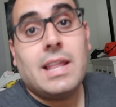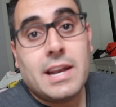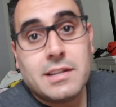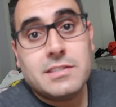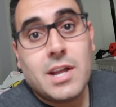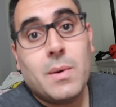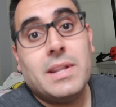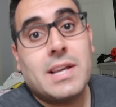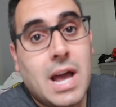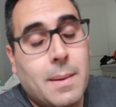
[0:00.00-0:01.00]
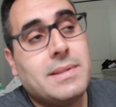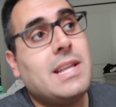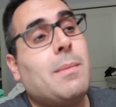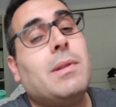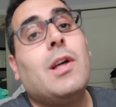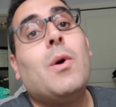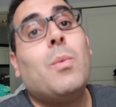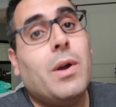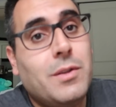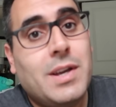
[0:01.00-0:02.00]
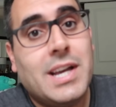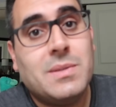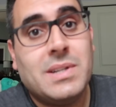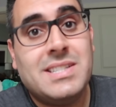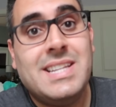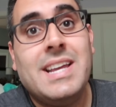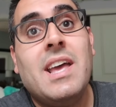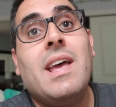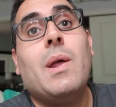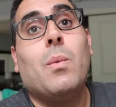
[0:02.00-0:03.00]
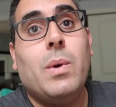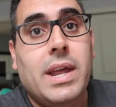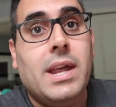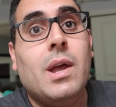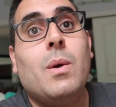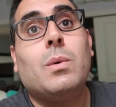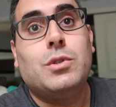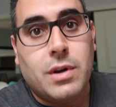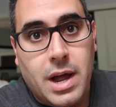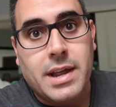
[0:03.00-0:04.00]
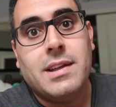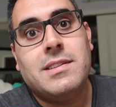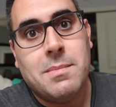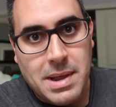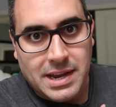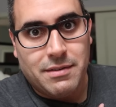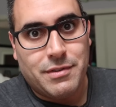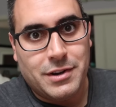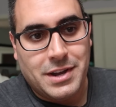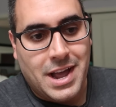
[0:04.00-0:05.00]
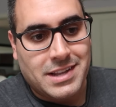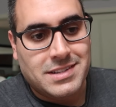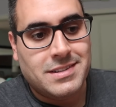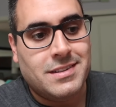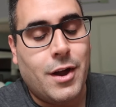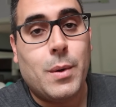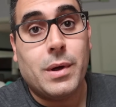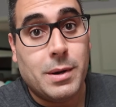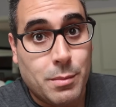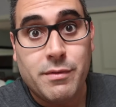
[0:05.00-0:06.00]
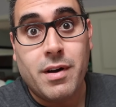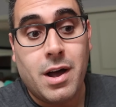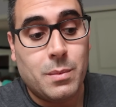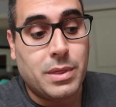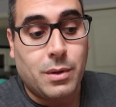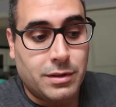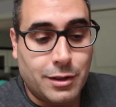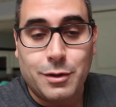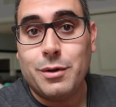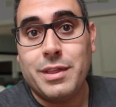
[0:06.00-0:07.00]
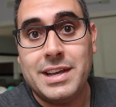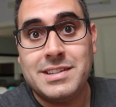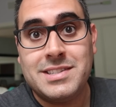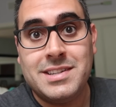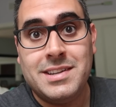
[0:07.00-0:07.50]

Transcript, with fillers: let us know in the comments down below what you guys want to see and we will try to make it for you guys. Alright, we're gonna move on with all the little things.